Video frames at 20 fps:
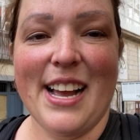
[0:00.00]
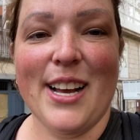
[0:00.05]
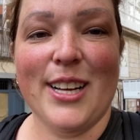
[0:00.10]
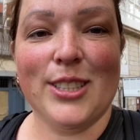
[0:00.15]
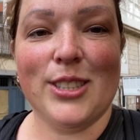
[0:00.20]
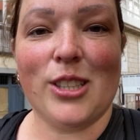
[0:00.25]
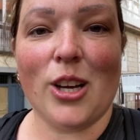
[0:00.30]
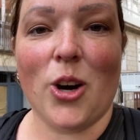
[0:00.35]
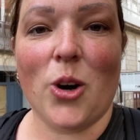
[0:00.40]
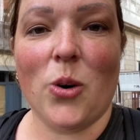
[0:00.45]

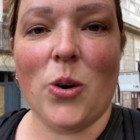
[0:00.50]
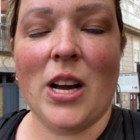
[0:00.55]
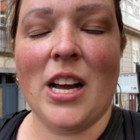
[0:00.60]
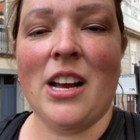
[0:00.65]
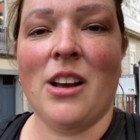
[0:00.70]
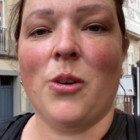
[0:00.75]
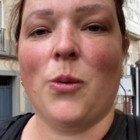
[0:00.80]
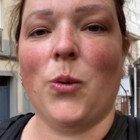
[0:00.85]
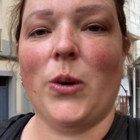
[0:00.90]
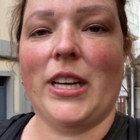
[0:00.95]
So
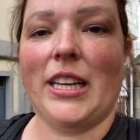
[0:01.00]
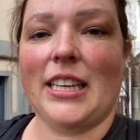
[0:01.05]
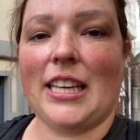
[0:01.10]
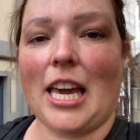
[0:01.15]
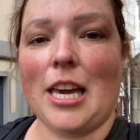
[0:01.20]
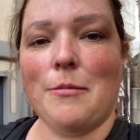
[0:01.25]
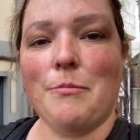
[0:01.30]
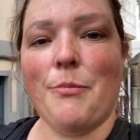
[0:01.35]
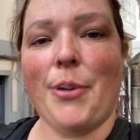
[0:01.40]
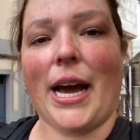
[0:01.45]
we
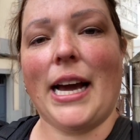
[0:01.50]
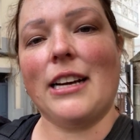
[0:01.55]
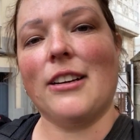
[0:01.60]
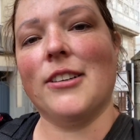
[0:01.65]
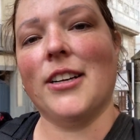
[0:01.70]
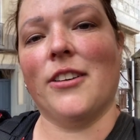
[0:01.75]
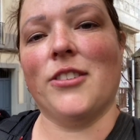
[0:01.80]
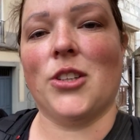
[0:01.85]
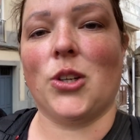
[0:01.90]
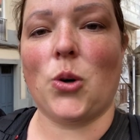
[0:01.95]
came back
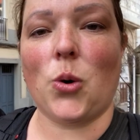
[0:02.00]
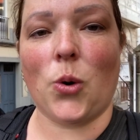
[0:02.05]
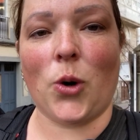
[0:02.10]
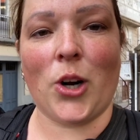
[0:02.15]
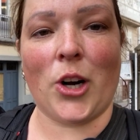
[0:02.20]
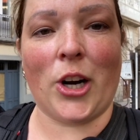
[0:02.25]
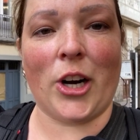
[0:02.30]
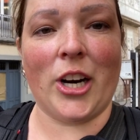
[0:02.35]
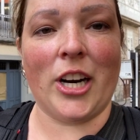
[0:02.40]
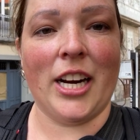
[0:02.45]
around the
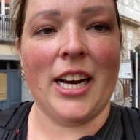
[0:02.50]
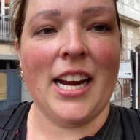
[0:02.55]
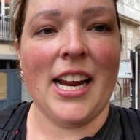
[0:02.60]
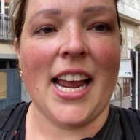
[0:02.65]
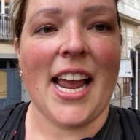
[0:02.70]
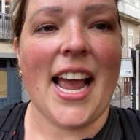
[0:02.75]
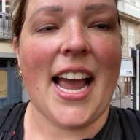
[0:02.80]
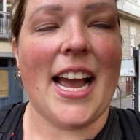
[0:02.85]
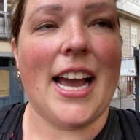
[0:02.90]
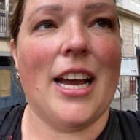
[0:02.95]
corner
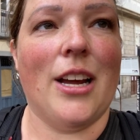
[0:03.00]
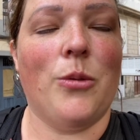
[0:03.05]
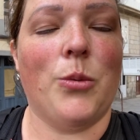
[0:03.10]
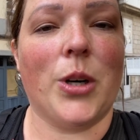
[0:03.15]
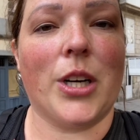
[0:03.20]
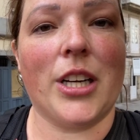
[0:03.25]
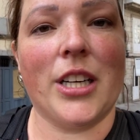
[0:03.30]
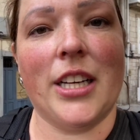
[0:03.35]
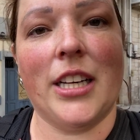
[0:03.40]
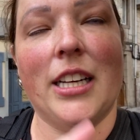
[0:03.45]
and
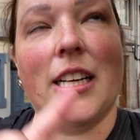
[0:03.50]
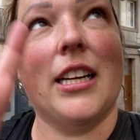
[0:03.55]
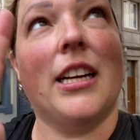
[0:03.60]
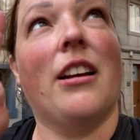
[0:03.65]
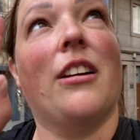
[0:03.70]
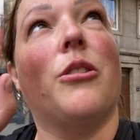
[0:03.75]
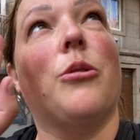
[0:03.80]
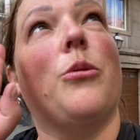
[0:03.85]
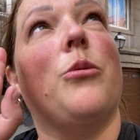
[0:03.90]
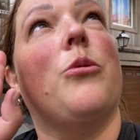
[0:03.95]
we're gonna
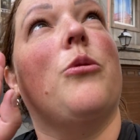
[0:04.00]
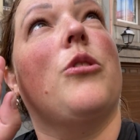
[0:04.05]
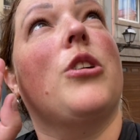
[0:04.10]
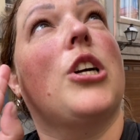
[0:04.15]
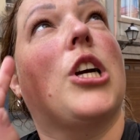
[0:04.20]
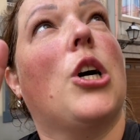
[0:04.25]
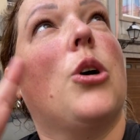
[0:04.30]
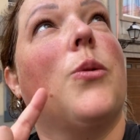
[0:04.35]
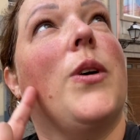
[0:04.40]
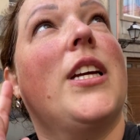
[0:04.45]

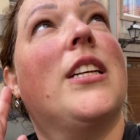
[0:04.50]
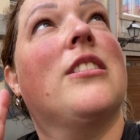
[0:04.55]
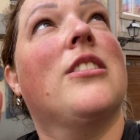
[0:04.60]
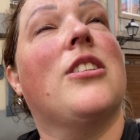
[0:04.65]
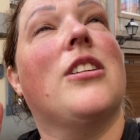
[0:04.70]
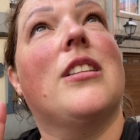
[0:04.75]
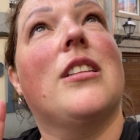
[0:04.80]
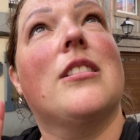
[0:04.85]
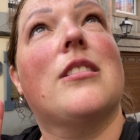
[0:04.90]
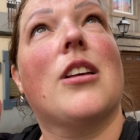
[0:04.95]
go
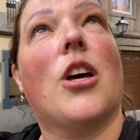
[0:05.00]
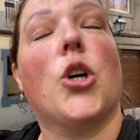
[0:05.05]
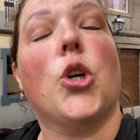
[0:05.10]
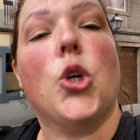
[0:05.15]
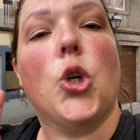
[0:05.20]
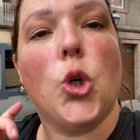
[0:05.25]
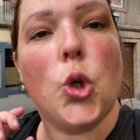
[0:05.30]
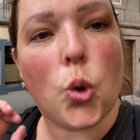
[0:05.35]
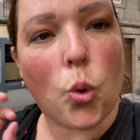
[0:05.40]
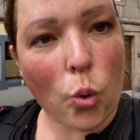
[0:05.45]
into this
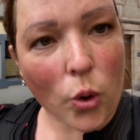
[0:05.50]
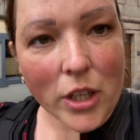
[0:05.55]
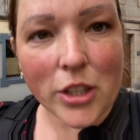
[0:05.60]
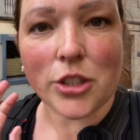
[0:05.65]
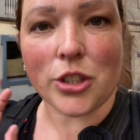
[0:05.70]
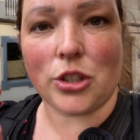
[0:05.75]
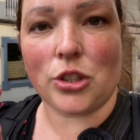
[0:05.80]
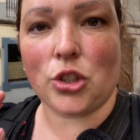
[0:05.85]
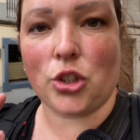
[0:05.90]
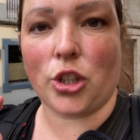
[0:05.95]

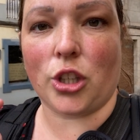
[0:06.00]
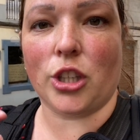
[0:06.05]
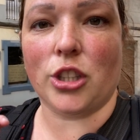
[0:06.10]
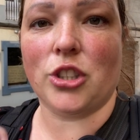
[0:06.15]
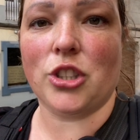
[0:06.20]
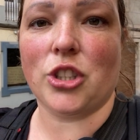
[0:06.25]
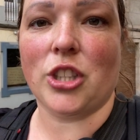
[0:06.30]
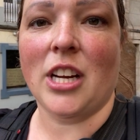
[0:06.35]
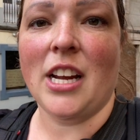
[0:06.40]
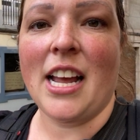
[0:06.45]
gorgeous
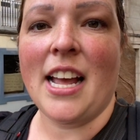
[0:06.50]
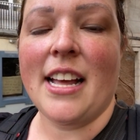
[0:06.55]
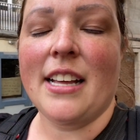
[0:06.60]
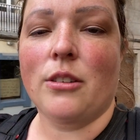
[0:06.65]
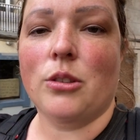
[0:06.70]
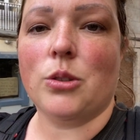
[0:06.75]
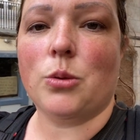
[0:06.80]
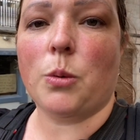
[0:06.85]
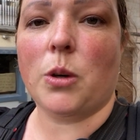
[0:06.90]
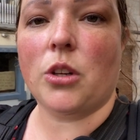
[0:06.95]
church. It
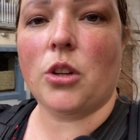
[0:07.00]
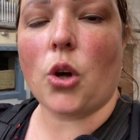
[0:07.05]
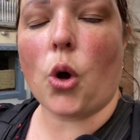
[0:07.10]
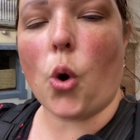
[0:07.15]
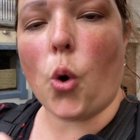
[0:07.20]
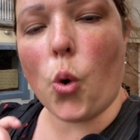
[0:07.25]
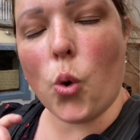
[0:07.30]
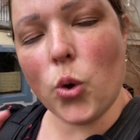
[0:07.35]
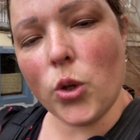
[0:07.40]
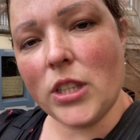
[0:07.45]
was one of the
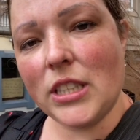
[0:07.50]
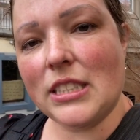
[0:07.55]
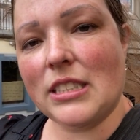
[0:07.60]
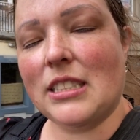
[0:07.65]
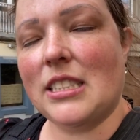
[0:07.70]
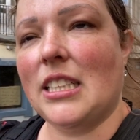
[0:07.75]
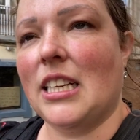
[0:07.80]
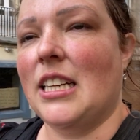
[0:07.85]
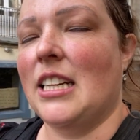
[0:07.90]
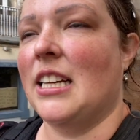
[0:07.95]

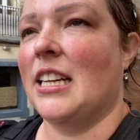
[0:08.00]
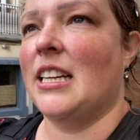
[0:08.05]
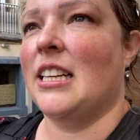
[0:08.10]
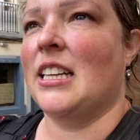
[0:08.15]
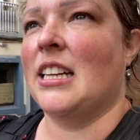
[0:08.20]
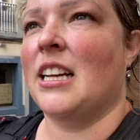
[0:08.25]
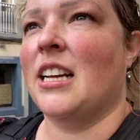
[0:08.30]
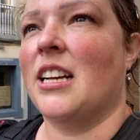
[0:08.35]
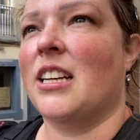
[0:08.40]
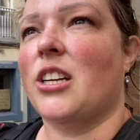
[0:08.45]
oldest
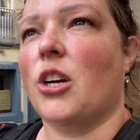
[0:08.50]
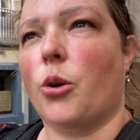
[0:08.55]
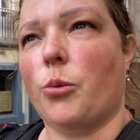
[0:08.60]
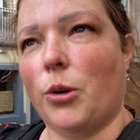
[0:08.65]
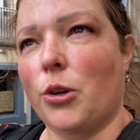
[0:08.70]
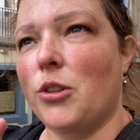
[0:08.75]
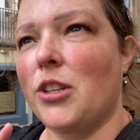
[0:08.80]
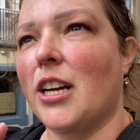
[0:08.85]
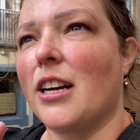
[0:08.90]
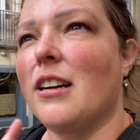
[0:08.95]
in
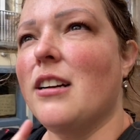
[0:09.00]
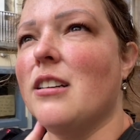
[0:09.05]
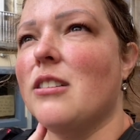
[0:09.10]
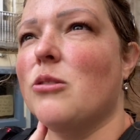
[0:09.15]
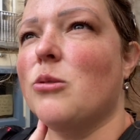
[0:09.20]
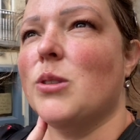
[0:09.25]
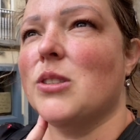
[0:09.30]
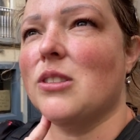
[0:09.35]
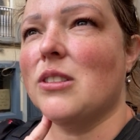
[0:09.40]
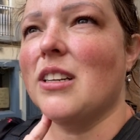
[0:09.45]
Coruña,
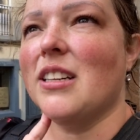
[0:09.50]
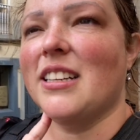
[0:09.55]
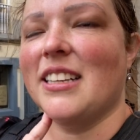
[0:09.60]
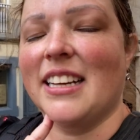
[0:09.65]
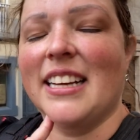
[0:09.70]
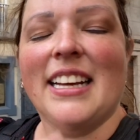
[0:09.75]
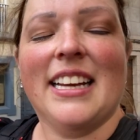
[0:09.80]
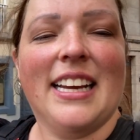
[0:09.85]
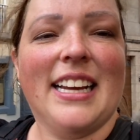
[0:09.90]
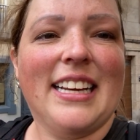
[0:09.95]
was it?
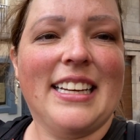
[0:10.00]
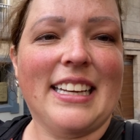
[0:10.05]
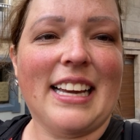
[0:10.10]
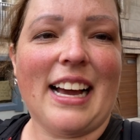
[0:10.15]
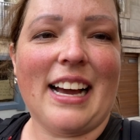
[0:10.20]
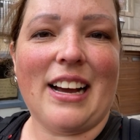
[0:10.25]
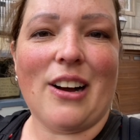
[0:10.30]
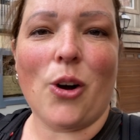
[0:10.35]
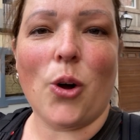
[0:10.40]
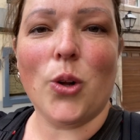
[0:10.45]

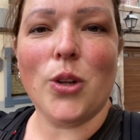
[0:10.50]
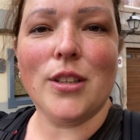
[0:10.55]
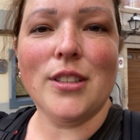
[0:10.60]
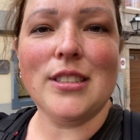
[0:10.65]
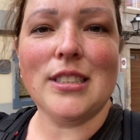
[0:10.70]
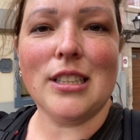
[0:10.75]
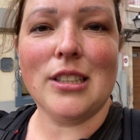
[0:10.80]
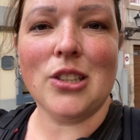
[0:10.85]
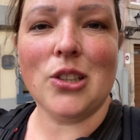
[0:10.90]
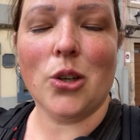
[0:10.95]
Yeah,
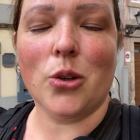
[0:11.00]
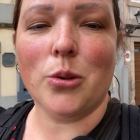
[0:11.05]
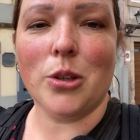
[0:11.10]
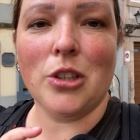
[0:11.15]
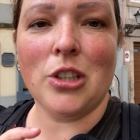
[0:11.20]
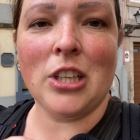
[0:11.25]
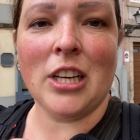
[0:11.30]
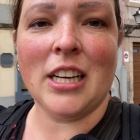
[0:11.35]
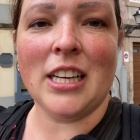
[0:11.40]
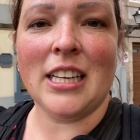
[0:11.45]
oldest in
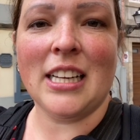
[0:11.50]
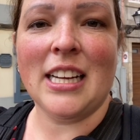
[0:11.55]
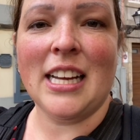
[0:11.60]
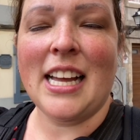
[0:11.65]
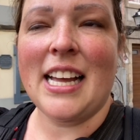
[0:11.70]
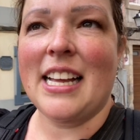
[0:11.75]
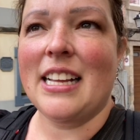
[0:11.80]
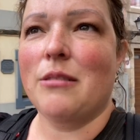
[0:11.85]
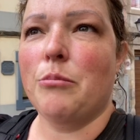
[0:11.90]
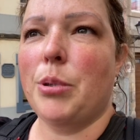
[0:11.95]
Coruña,
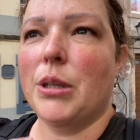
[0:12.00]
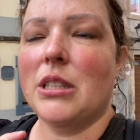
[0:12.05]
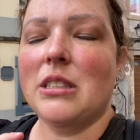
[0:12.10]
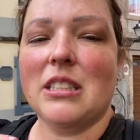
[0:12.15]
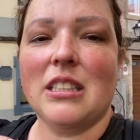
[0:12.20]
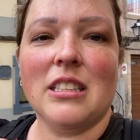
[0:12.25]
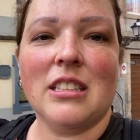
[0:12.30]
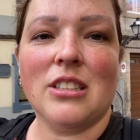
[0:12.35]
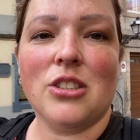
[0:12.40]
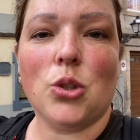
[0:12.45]
built
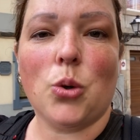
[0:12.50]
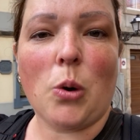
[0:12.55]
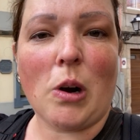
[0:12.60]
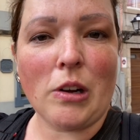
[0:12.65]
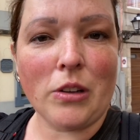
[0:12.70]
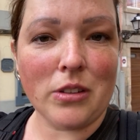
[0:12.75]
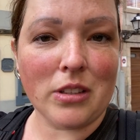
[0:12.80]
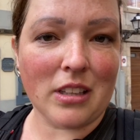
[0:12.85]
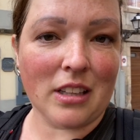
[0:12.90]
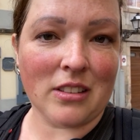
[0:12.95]
in the
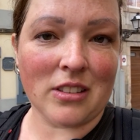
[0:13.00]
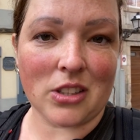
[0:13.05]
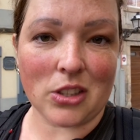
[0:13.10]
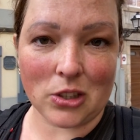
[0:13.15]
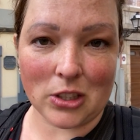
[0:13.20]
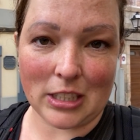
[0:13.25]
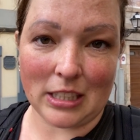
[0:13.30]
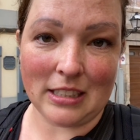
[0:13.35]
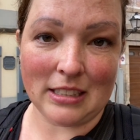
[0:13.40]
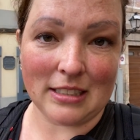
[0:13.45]
12th and
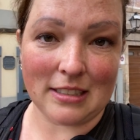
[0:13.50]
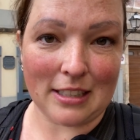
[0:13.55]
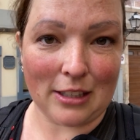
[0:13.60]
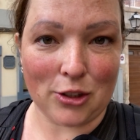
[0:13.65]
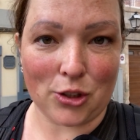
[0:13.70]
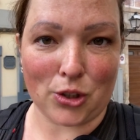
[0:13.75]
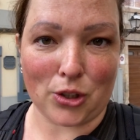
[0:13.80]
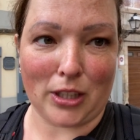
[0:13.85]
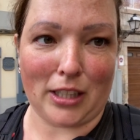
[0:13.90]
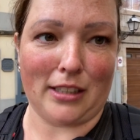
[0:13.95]
13th
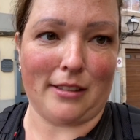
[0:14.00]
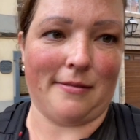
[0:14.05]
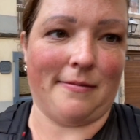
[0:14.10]
century.